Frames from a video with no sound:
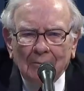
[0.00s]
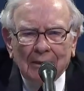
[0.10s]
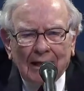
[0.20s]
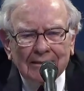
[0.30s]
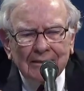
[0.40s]

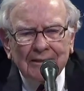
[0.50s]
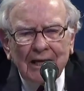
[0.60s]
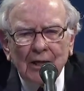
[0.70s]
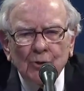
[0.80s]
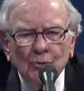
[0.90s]
like to
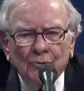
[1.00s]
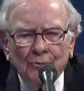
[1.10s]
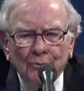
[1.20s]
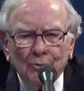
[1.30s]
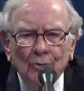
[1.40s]
take you
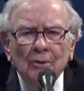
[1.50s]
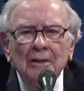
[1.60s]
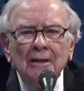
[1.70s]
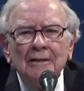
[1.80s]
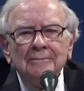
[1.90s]
through a
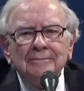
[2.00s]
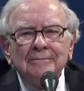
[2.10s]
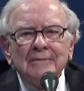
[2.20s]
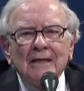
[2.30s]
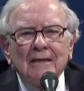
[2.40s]

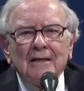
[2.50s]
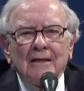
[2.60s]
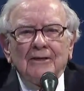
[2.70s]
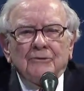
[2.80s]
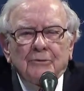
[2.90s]

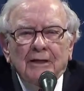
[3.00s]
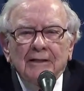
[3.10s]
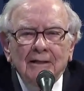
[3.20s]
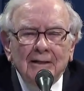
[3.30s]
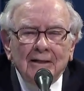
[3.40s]
little history